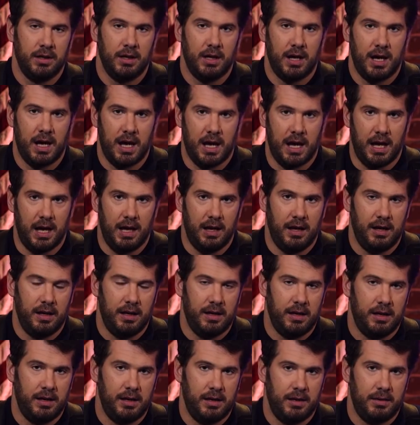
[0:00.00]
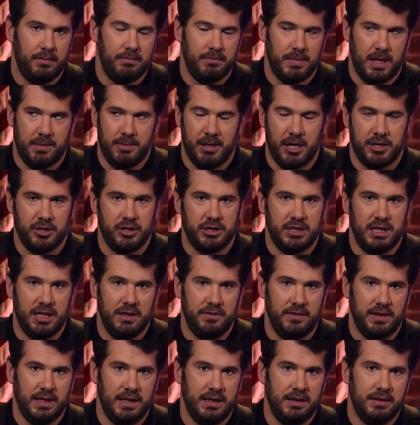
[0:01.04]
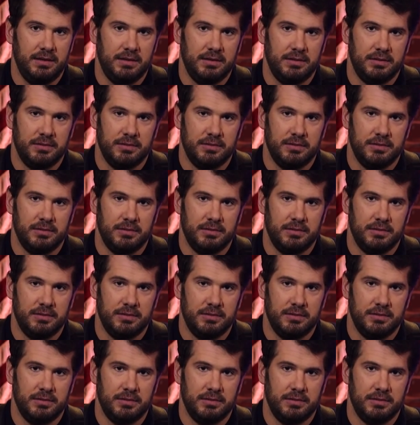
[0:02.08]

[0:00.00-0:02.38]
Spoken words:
maybe on your TV,